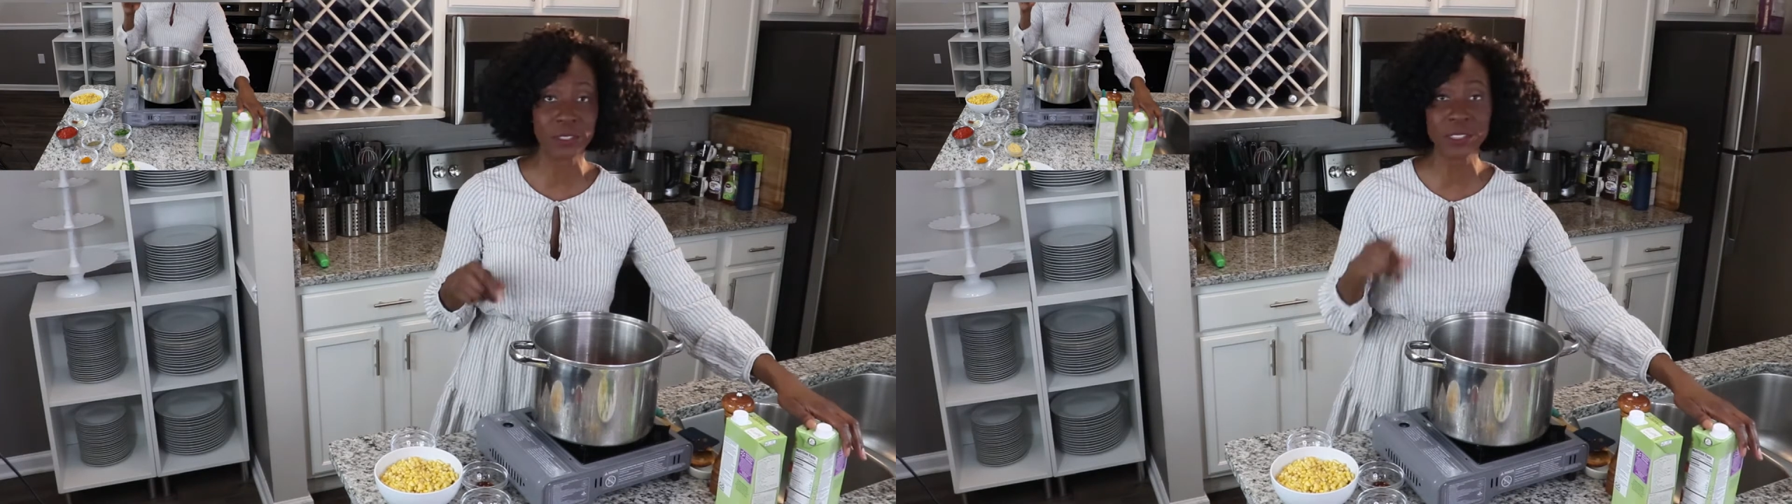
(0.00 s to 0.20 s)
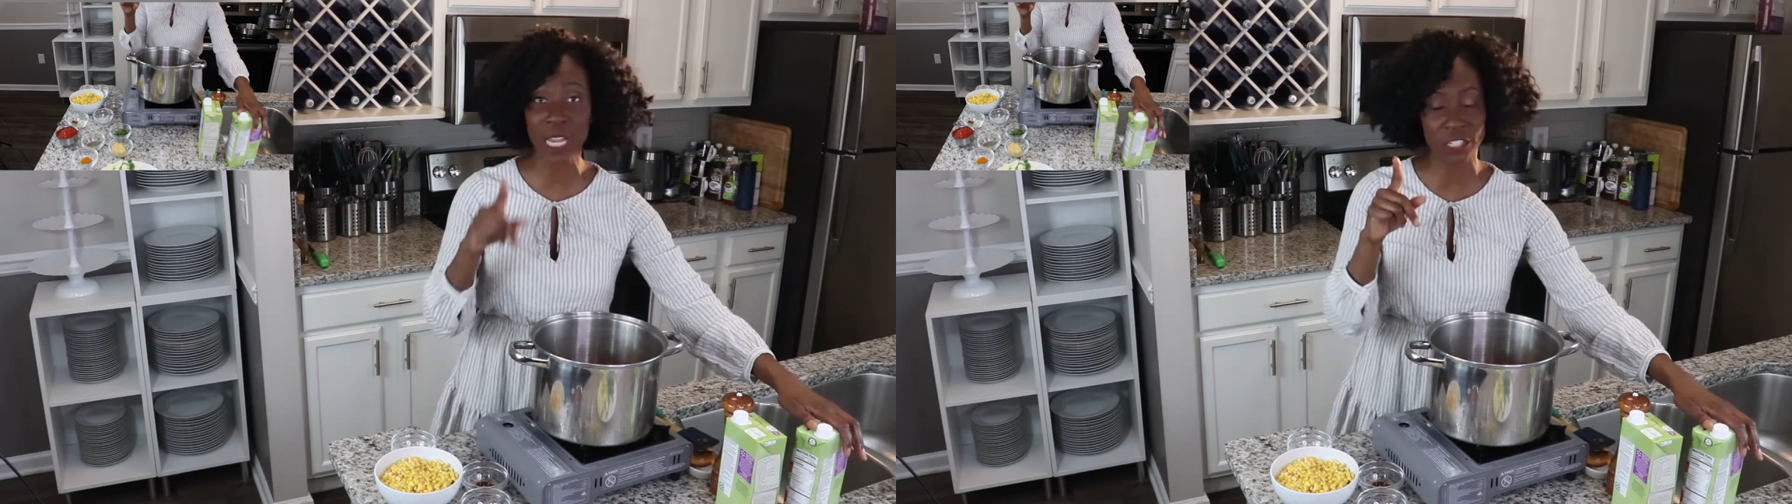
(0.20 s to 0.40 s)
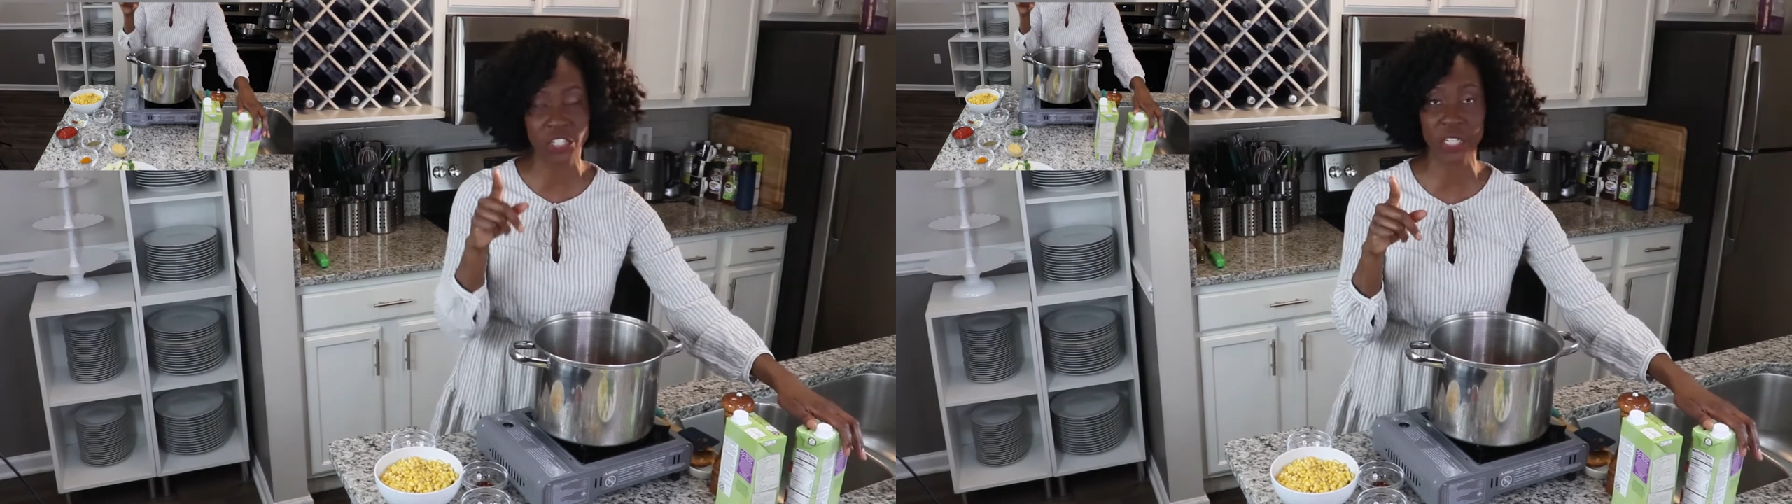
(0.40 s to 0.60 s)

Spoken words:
not